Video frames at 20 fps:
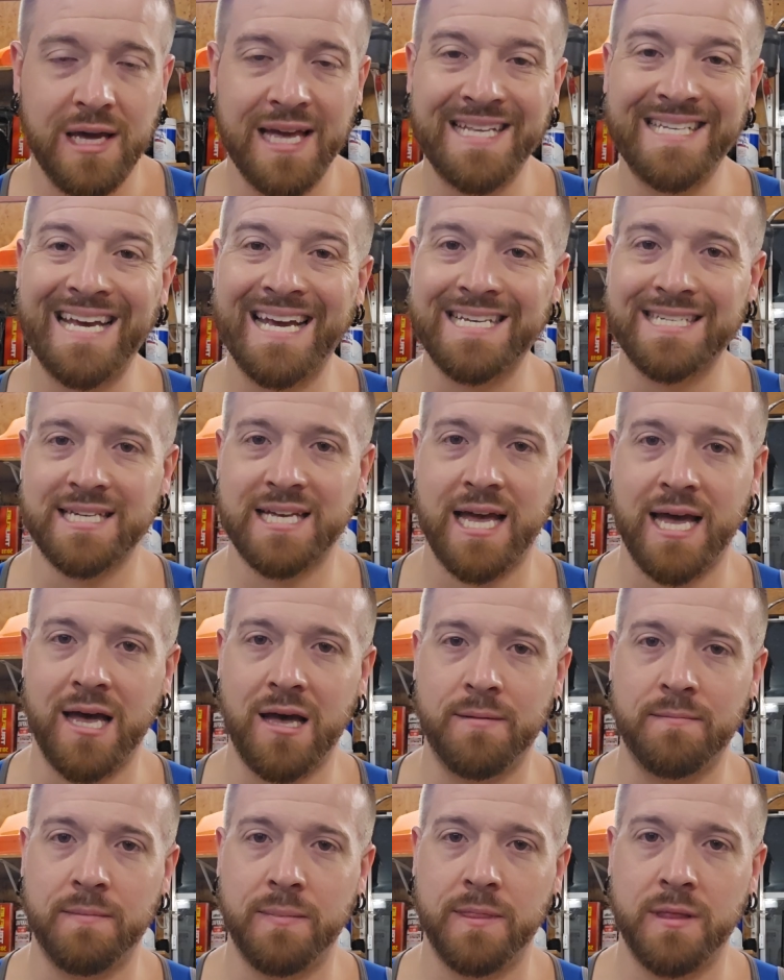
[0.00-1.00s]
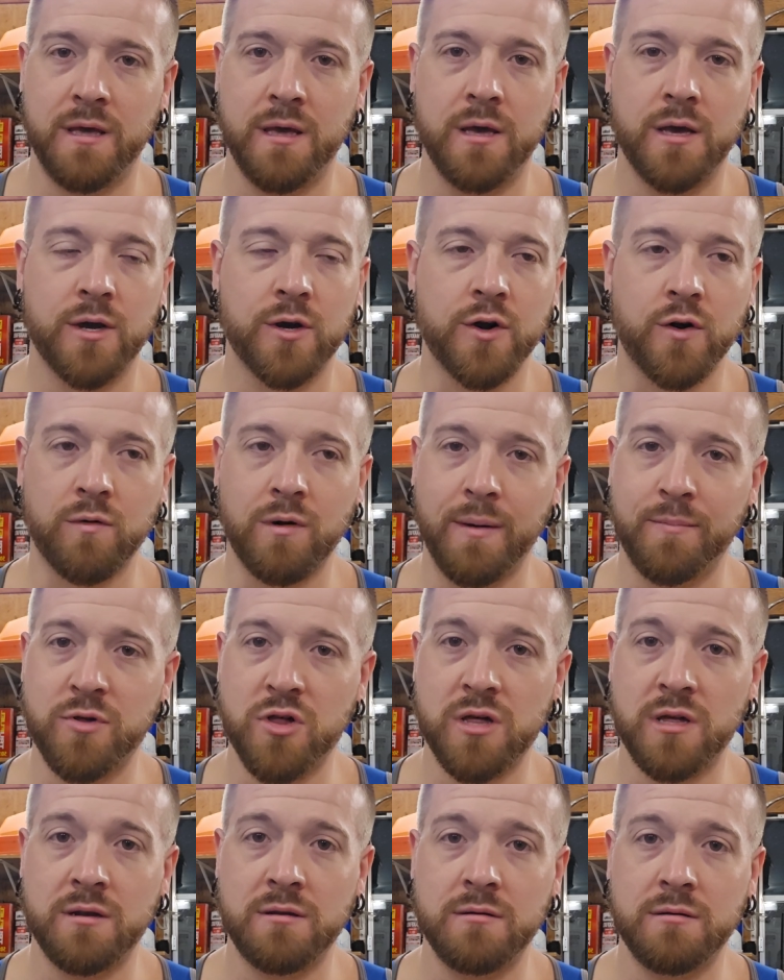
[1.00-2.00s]
It takes time.
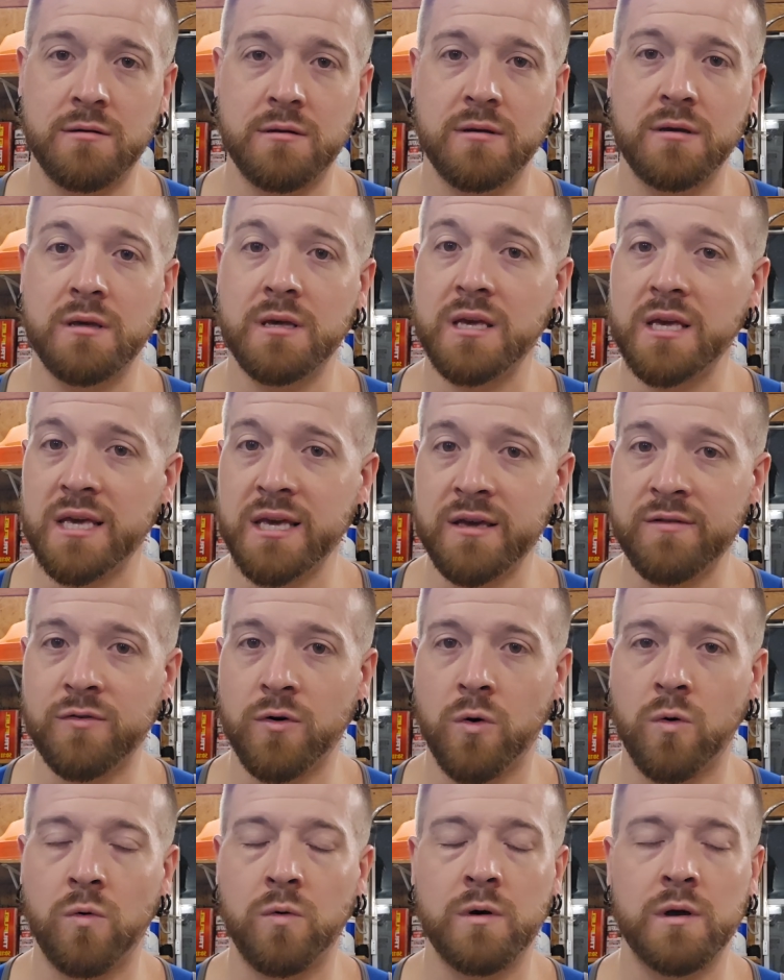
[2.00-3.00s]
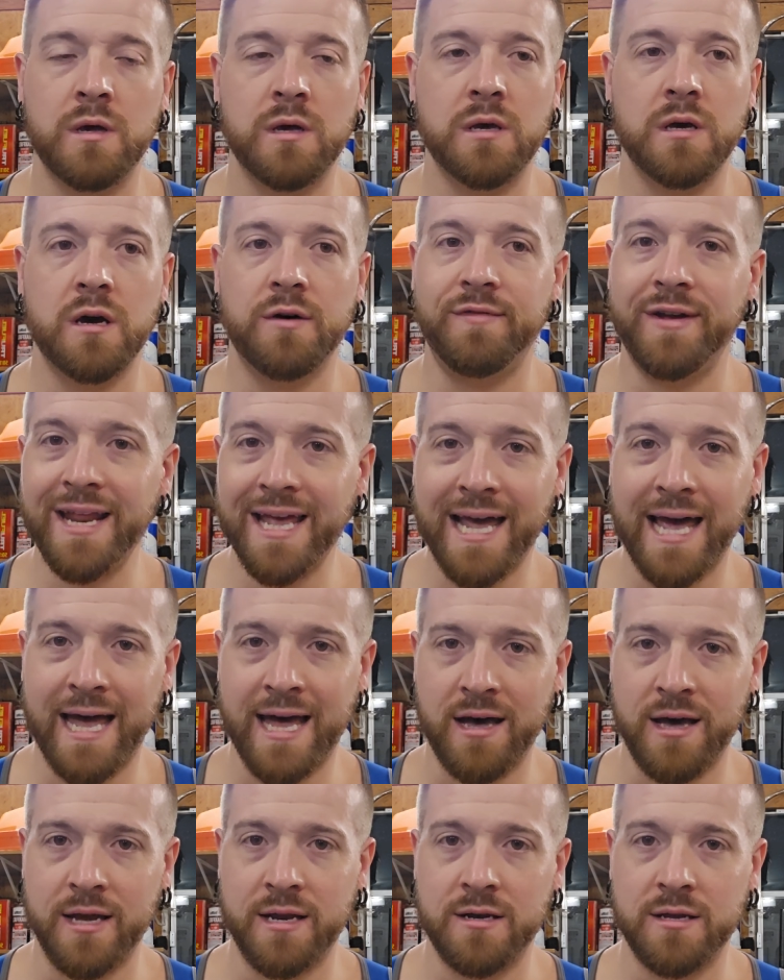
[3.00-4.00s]
Corruption, evil of any
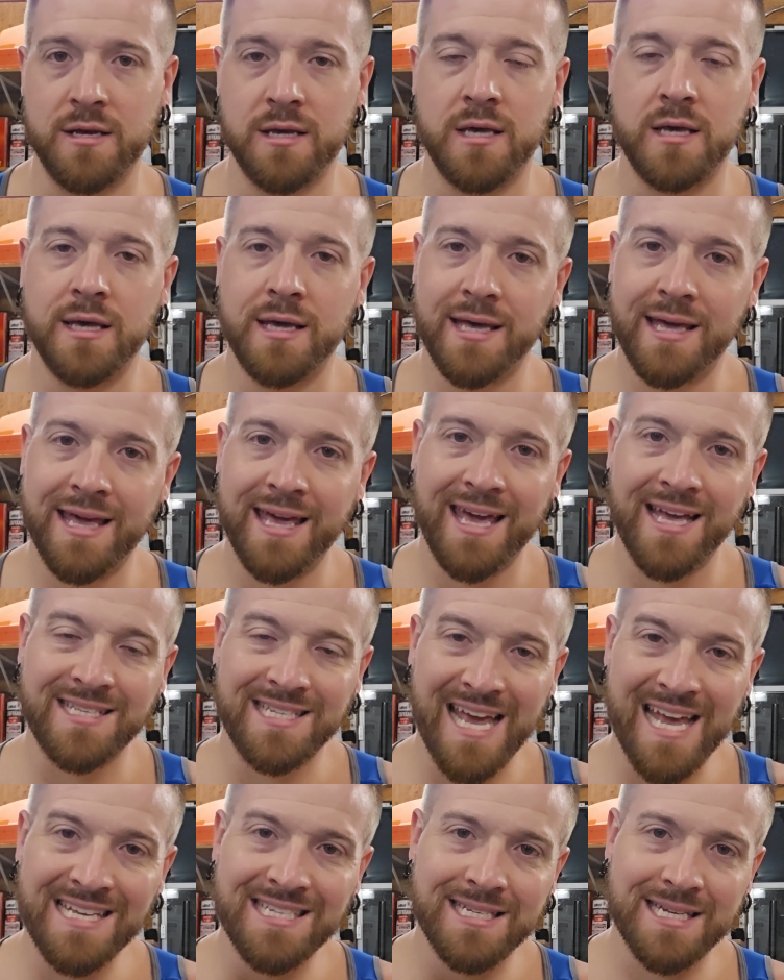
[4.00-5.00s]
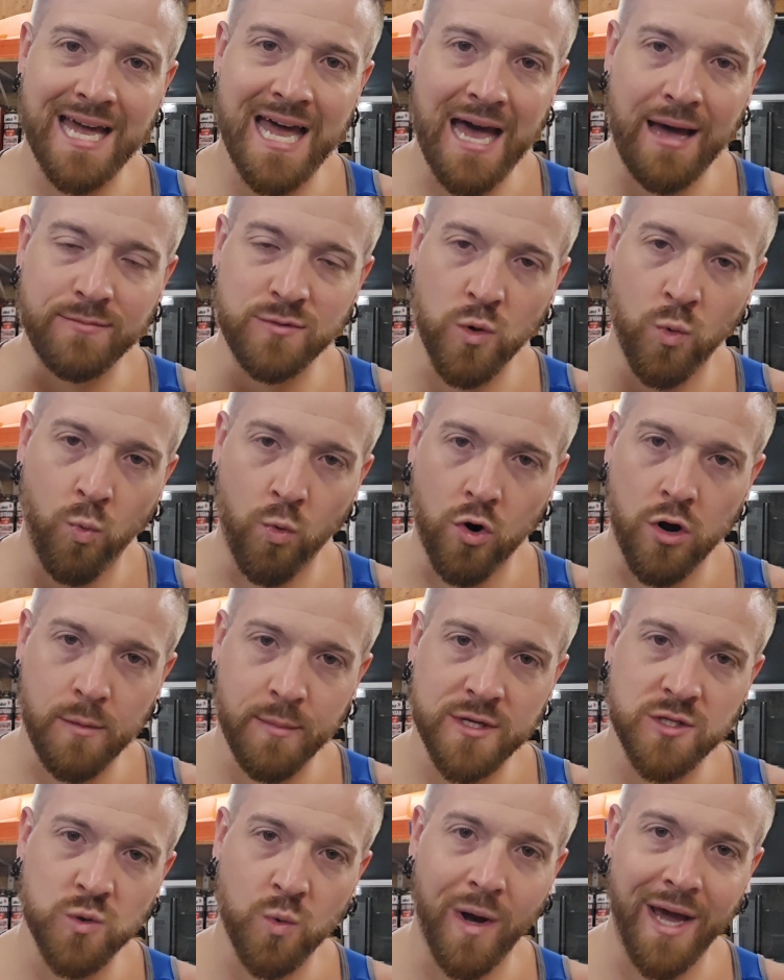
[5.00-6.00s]
kind, it takes time to
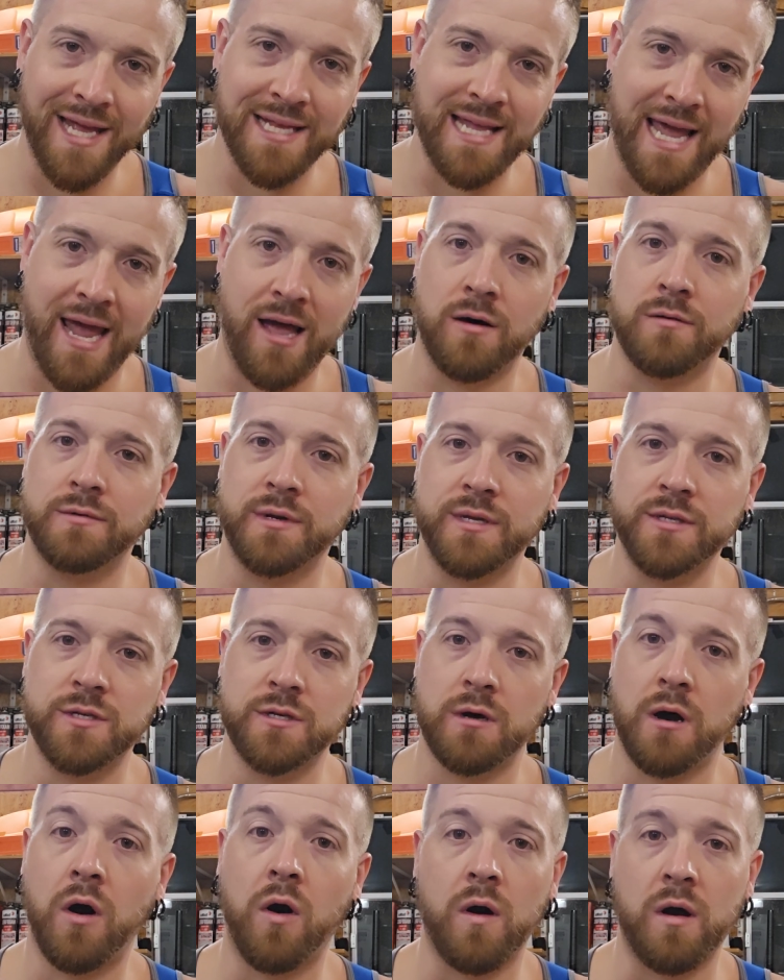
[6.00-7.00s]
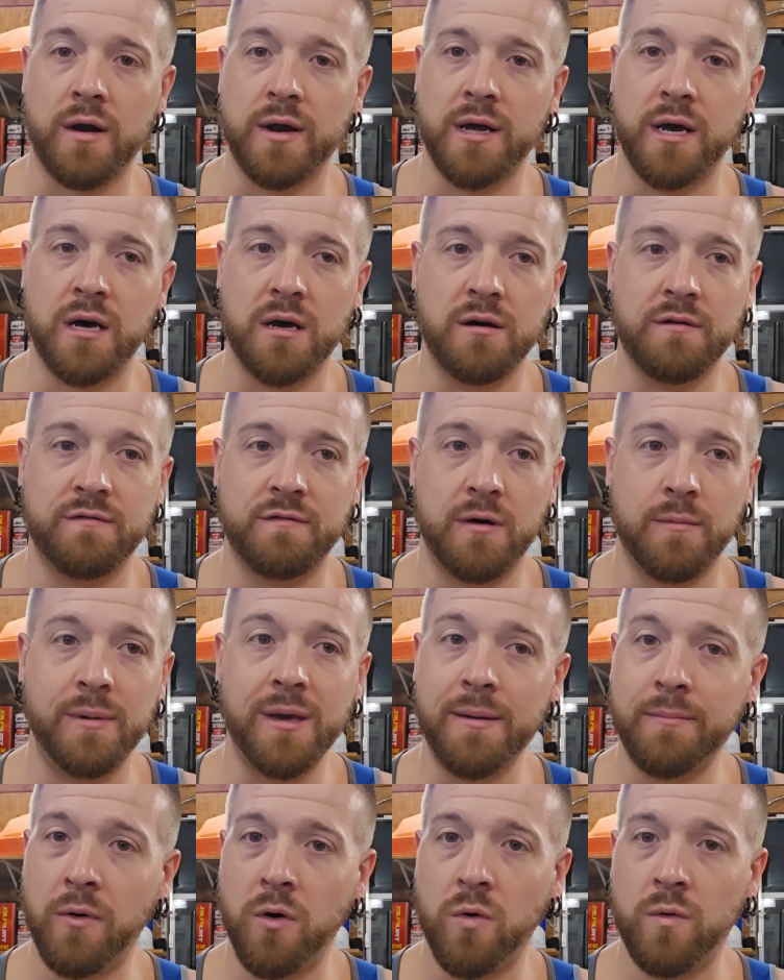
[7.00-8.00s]
worm its way down into the heart of a
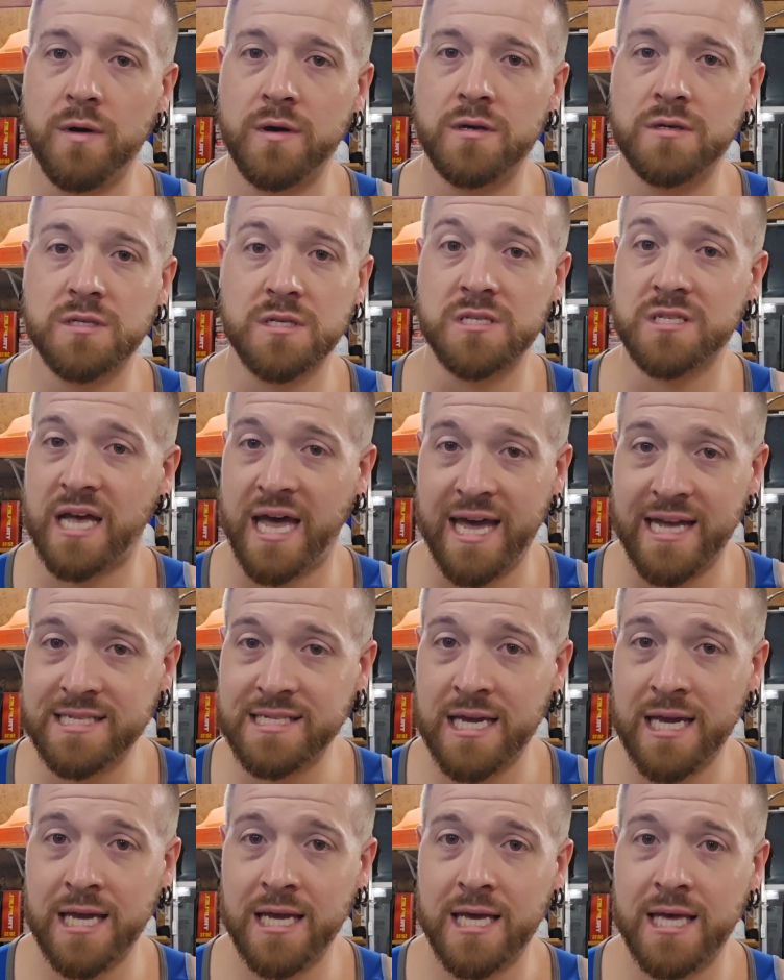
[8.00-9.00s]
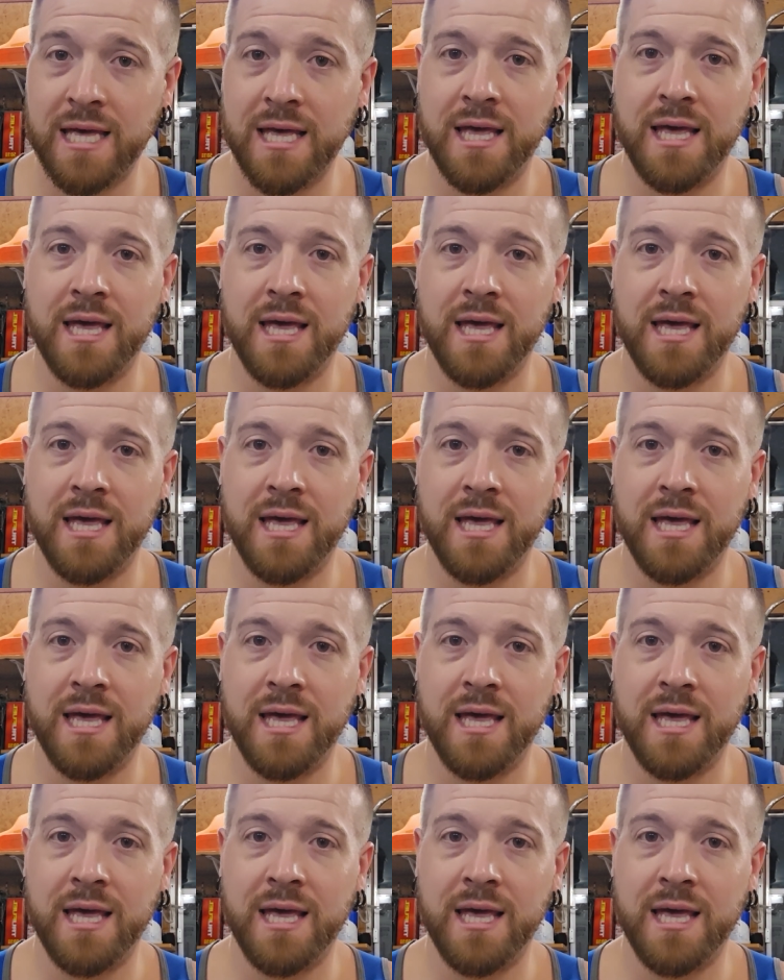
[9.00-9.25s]
people, society.